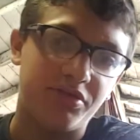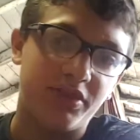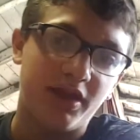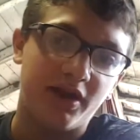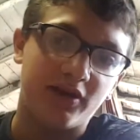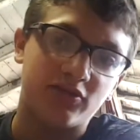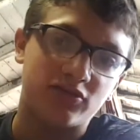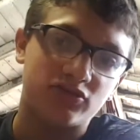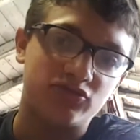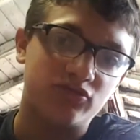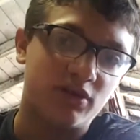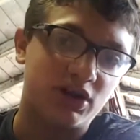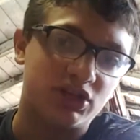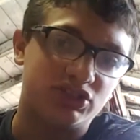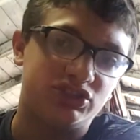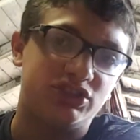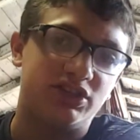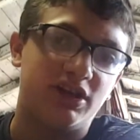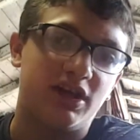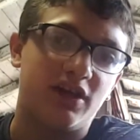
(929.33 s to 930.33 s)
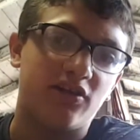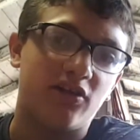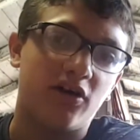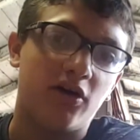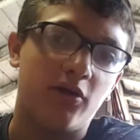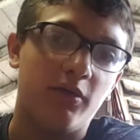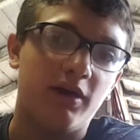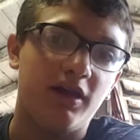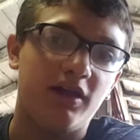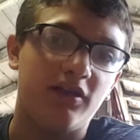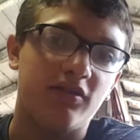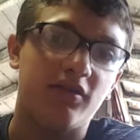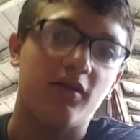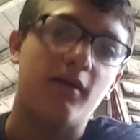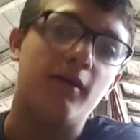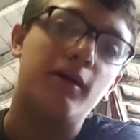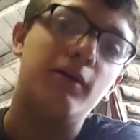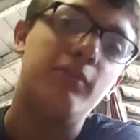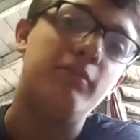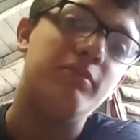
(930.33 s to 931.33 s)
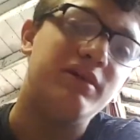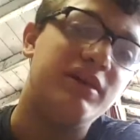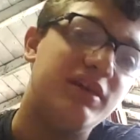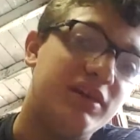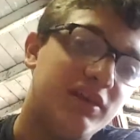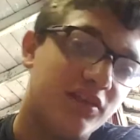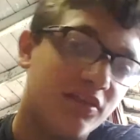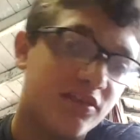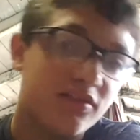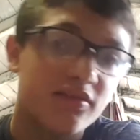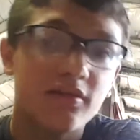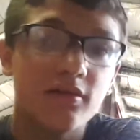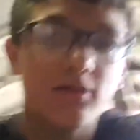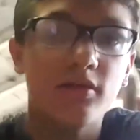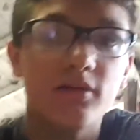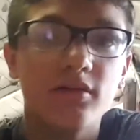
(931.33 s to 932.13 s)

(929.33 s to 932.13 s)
Thanks for watching. As always, peace.